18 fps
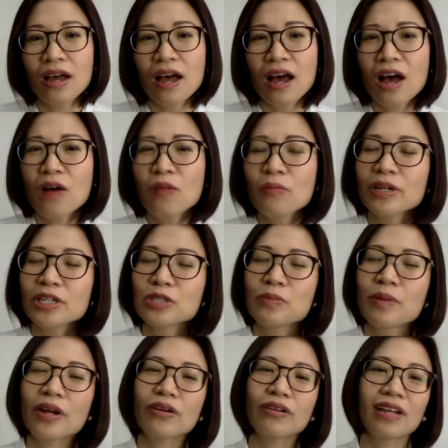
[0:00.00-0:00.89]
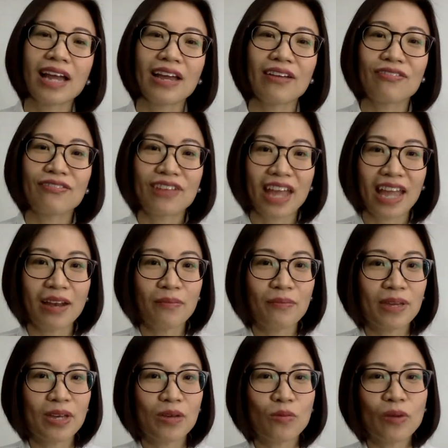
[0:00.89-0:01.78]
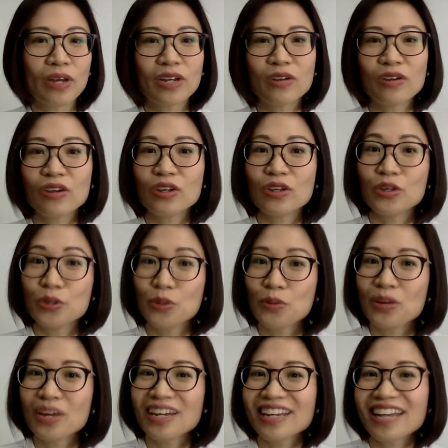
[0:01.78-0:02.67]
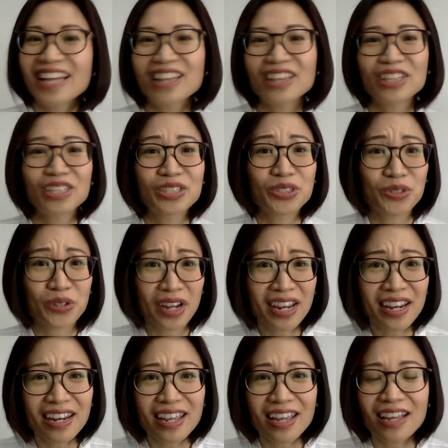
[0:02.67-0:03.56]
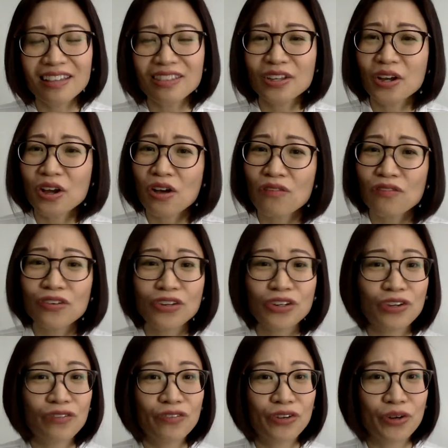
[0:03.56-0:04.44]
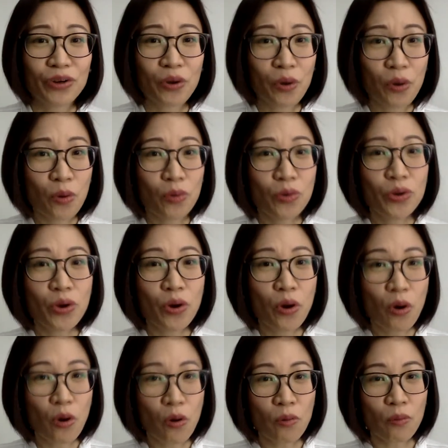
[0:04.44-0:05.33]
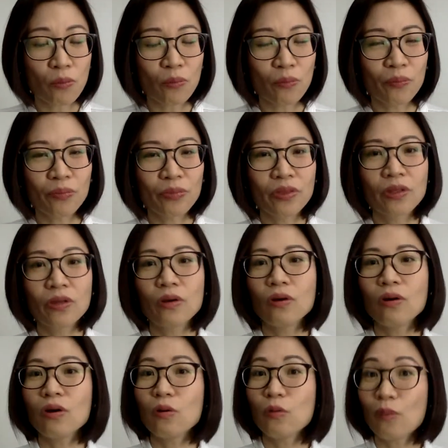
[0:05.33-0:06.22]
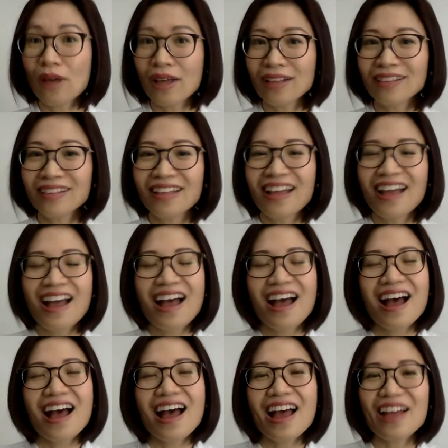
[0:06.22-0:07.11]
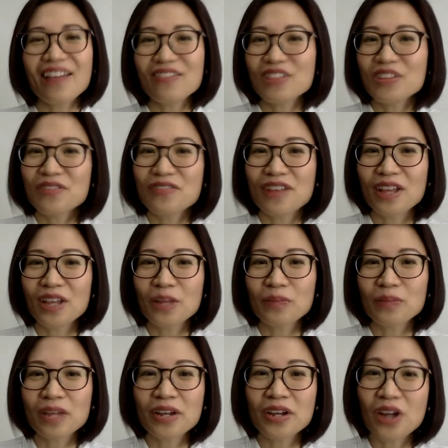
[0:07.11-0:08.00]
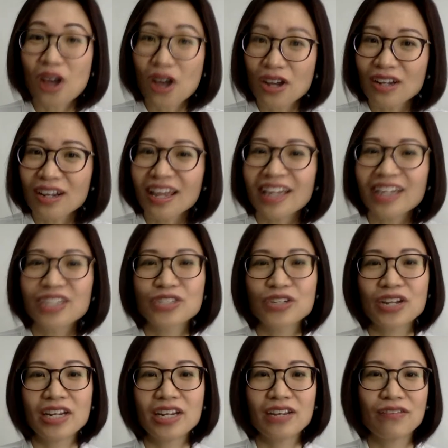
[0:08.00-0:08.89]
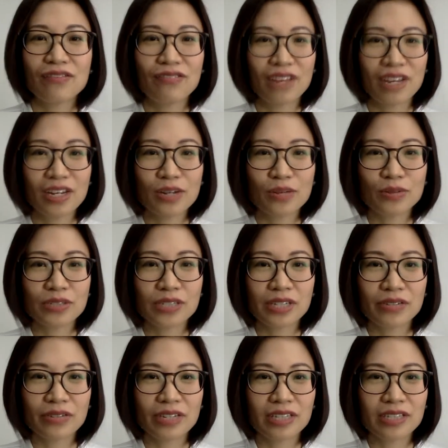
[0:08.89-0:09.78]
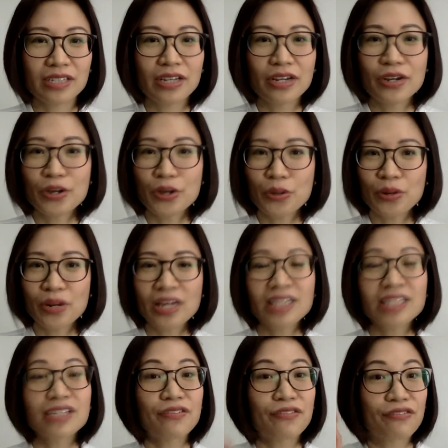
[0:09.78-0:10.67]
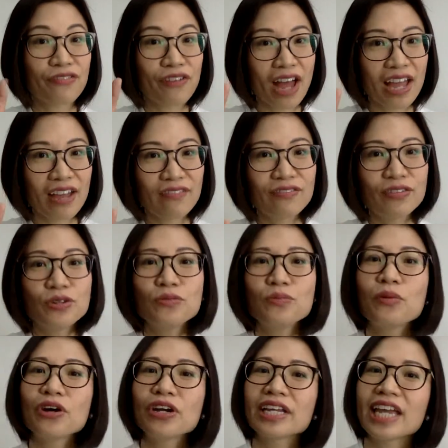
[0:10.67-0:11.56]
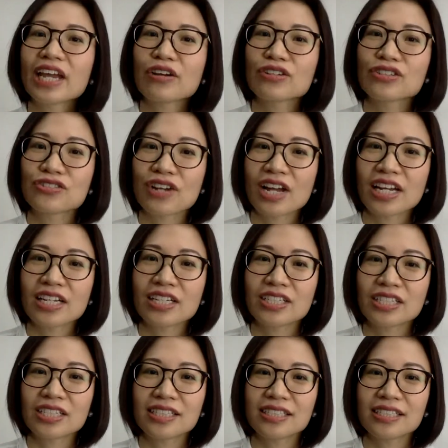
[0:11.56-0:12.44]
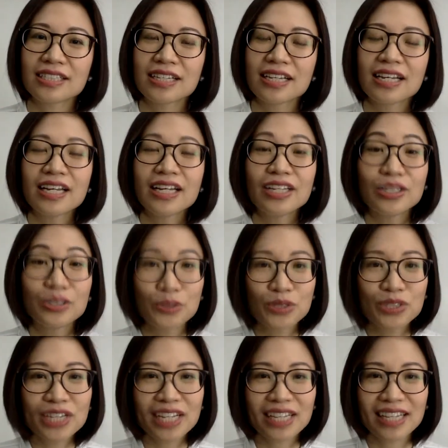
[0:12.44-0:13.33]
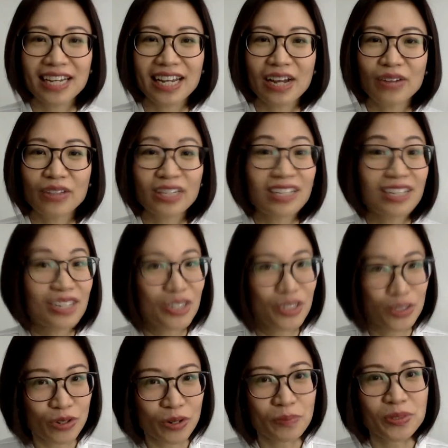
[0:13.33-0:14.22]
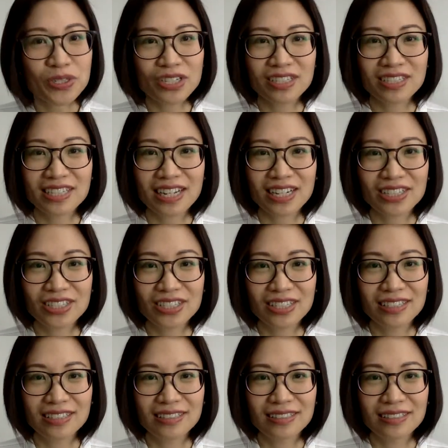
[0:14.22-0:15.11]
How much better life can be when you can get the training at the comfort of your own home? Well, I've developed an online training video series known as the 5 Newborn Care Strategies. Do check that out in the description section.